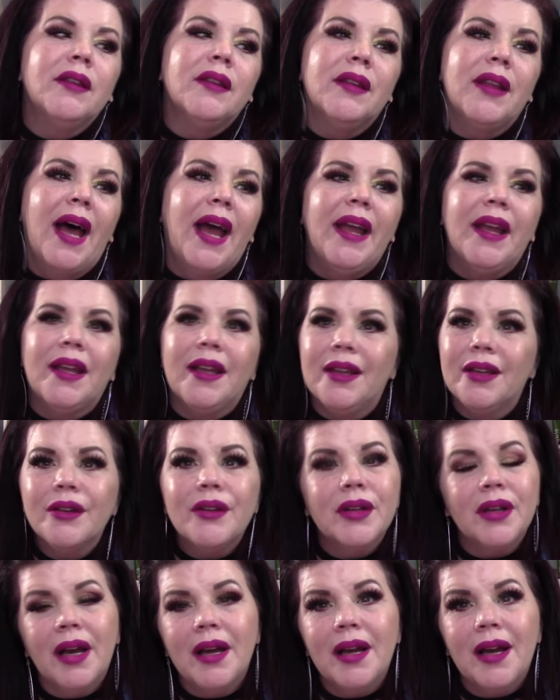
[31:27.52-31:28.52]

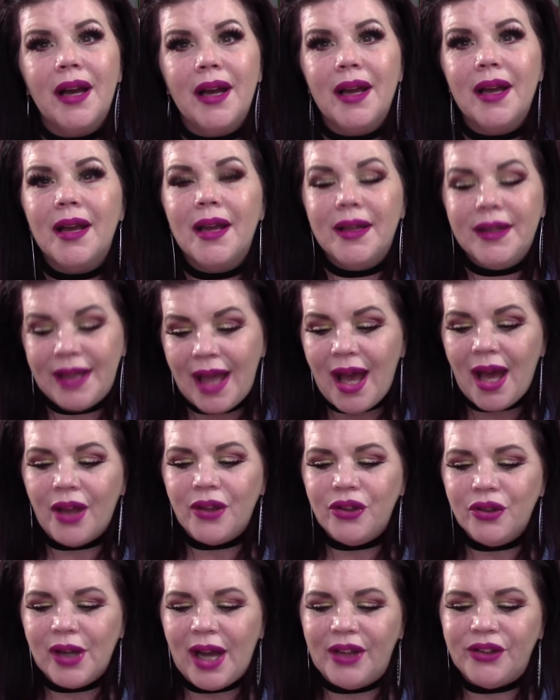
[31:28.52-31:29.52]
like,
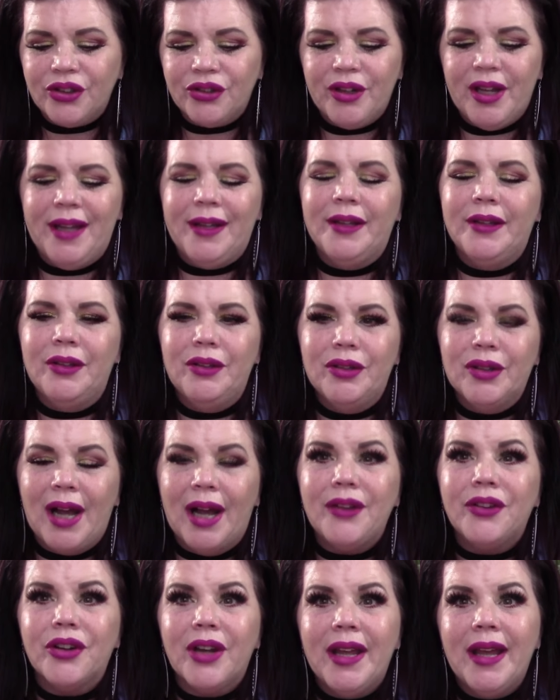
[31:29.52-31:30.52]
yeah, you guys are it. You
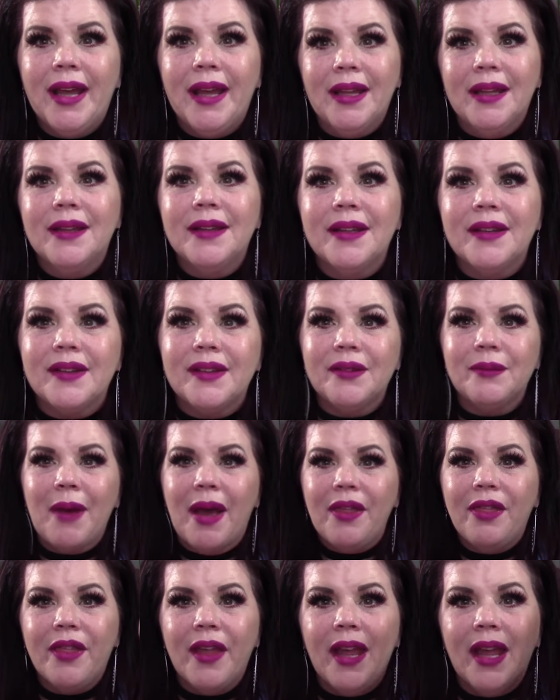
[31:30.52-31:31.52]
guys are it. This is
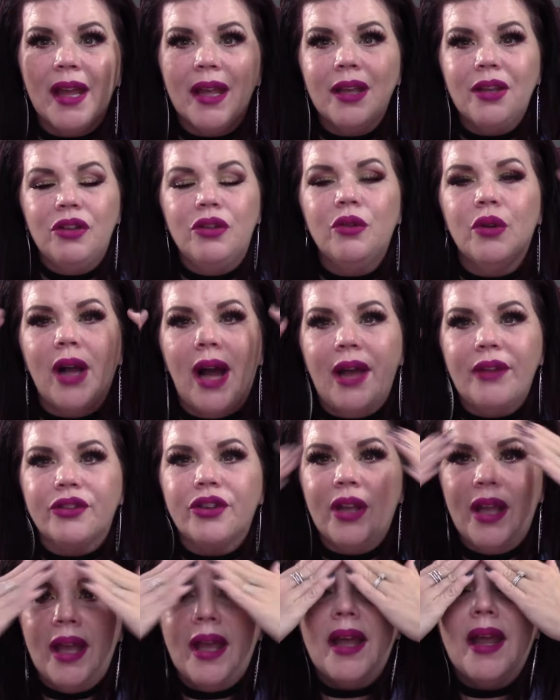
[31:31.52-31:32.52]
my thing. You guys
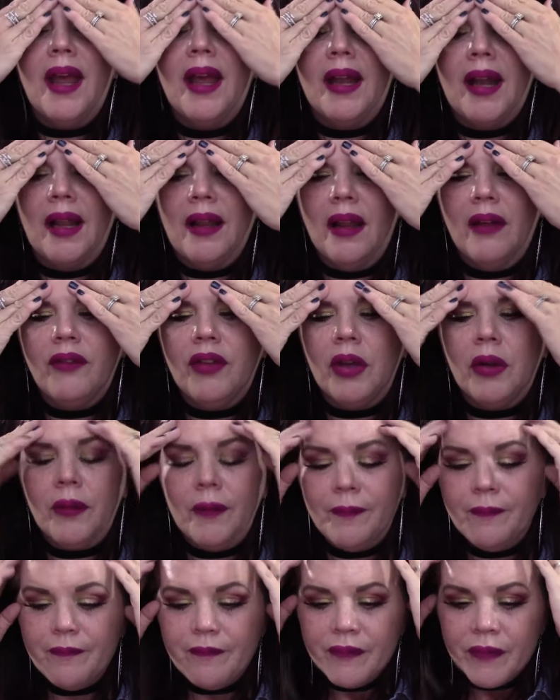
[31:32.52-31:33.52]
are it. And I love you.
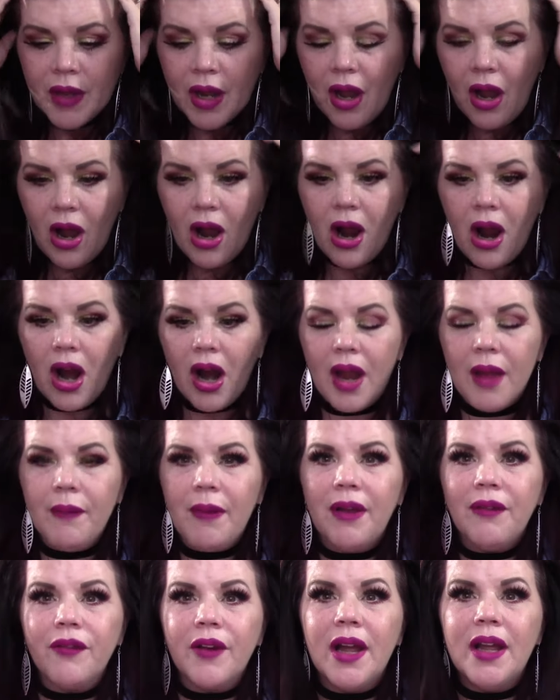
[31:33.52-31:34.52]
All right,
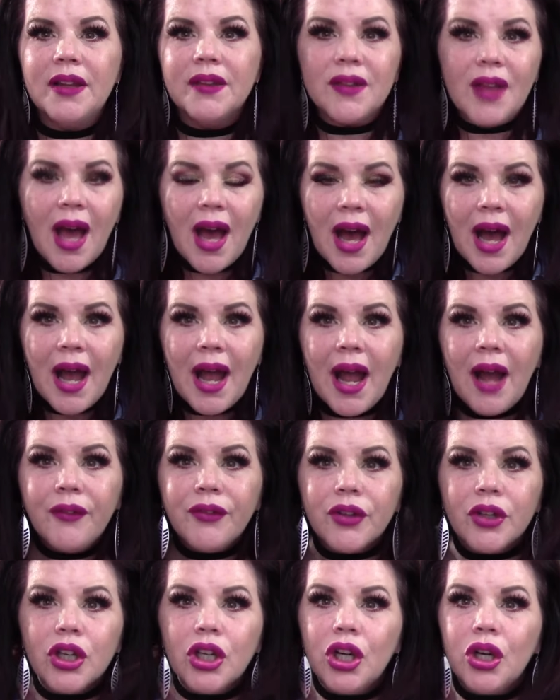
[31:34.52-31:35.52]
my friends, I
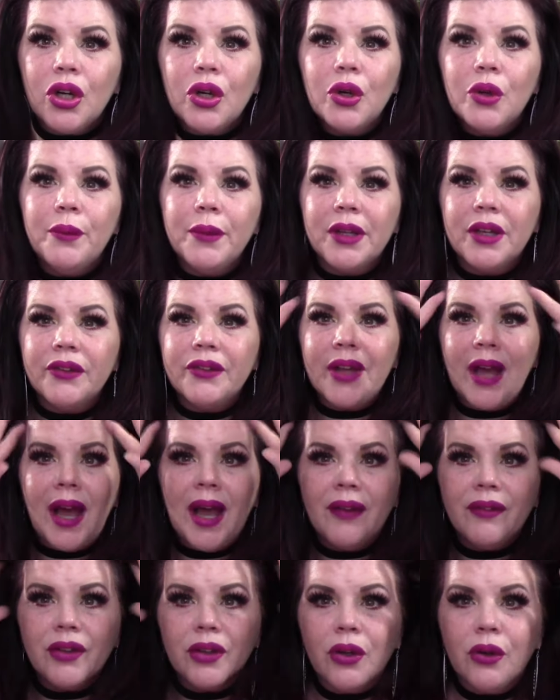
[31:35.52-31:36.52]
have to go because I
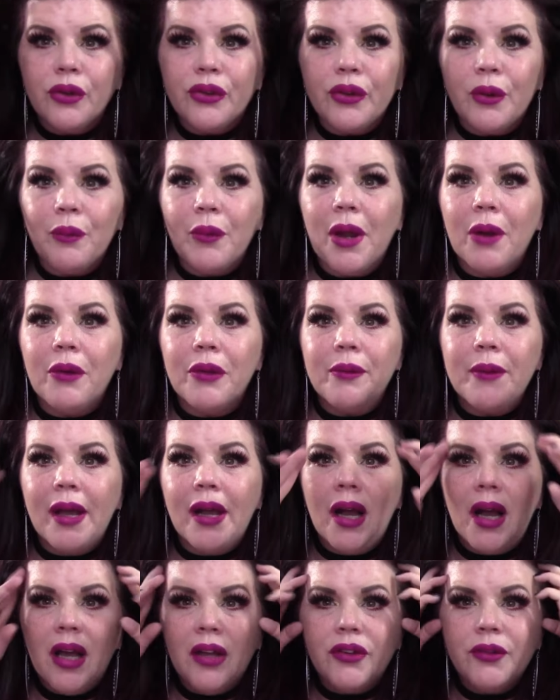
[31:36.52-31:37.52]
have to go somewhere with my
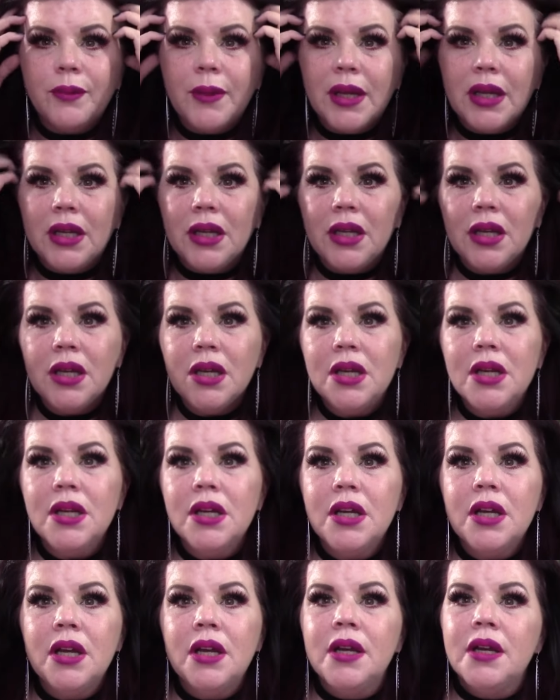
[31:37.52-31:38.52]
husband
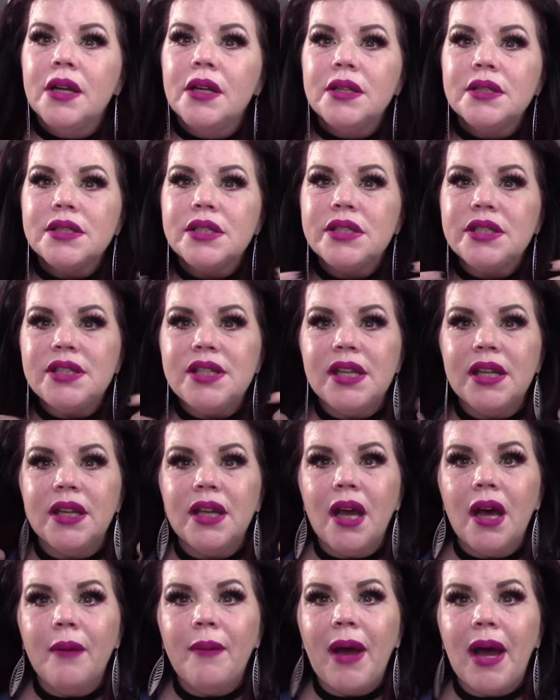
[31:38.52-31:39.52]
to
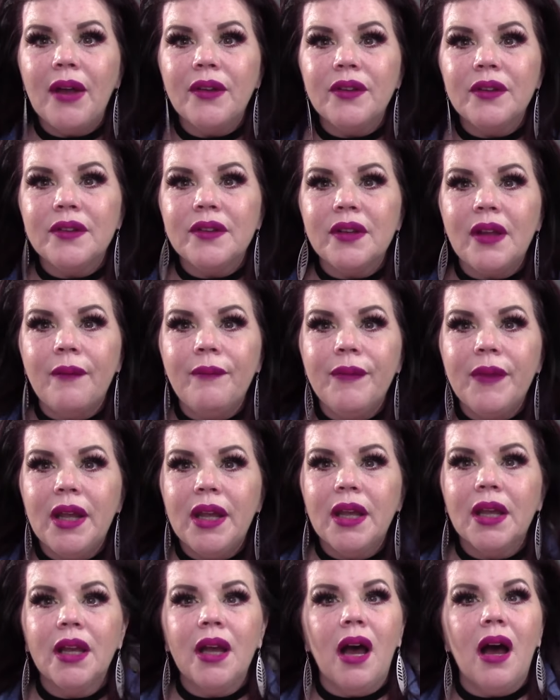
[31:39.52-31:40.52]
see about
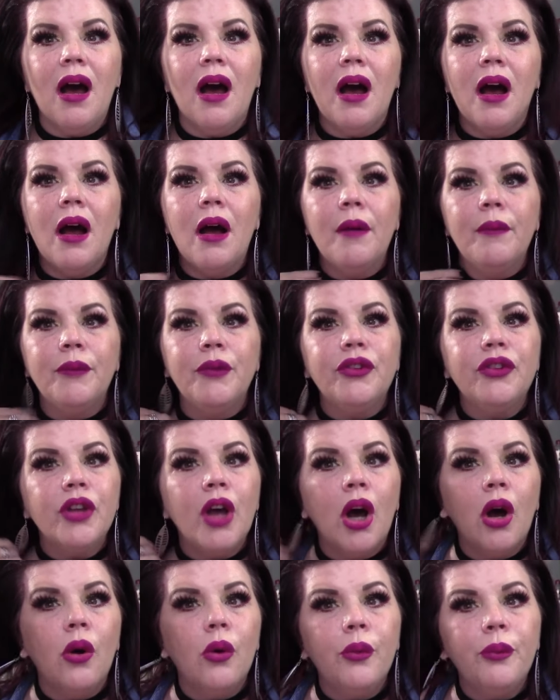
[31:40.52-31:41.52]
something.
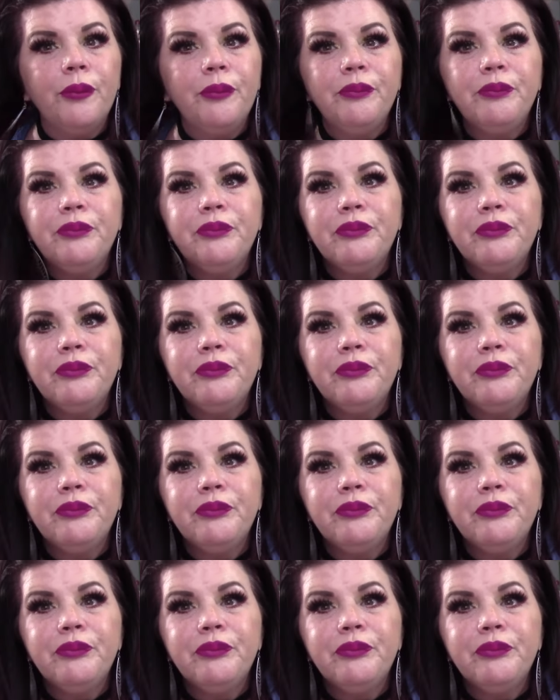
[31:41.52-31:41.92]
So